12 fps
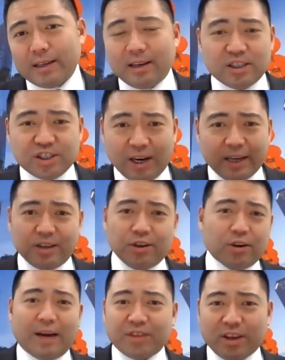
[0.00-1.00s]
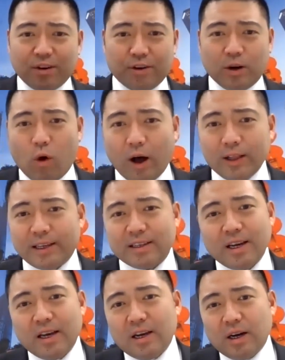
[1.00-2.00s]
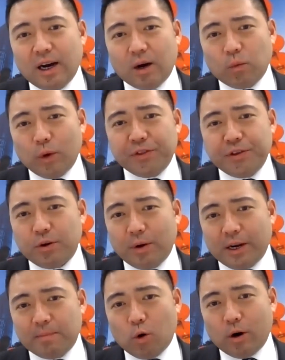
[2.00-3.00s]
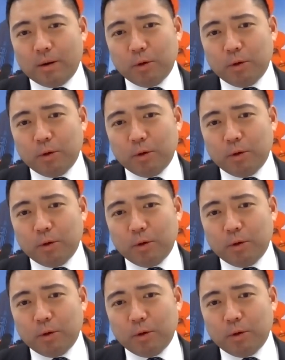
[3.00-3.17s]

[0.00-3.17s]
In China, you don't have to carry a wallet with you anymore.